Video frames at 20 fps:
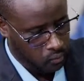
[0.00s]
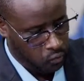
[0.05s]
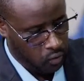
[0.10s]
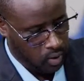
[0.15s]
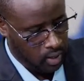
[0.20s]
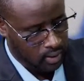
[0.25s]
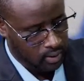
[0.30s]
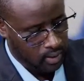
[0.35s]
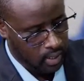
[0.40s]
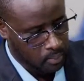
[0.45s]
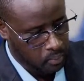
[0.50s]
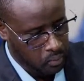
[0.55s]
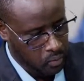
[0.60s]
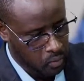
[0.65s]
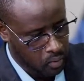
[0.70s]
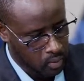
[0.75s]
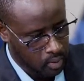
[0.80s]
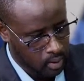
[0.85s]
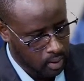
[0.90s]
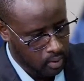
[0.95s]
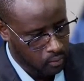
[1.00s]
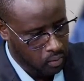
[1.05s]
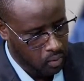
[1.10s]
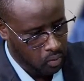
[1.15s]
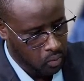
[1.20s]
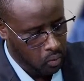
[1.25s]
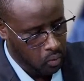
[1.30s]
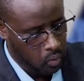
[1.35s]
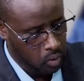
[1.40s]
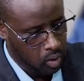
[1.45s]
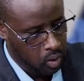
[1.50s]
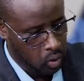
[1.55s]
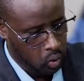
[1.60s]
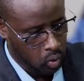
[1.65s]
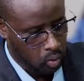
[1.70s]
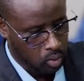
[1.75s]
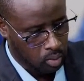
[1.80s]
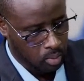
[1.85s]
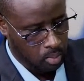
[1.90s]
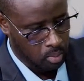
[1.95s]
For example, if you go
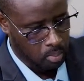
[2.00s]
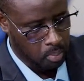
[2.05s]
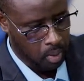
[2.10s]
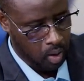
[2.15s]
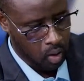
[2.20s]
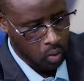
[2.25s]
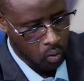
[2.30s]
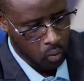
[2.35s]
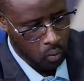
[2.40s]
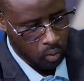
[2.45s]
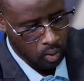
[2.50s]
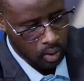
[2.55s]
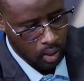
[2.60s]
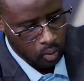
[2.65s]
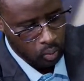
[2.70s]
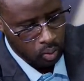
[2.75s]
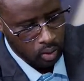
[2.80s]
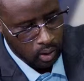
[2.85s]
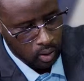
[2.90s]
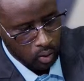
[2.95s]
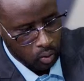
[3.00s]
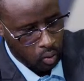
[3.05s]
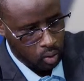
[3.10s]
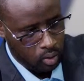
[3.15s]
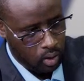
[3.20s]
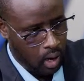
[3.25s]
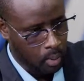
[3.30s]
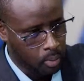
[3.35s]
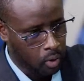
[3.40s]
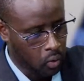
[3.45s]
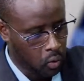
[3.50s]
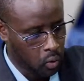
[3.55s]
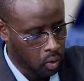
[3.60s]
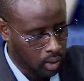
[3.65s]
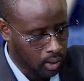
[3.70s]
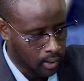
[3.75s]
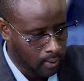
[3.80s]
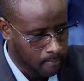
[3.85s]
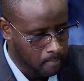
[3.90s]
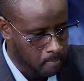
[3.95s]
into Baro Kunda or Dabo
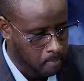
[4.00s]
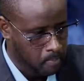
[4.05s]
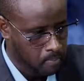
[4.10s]
Kunda,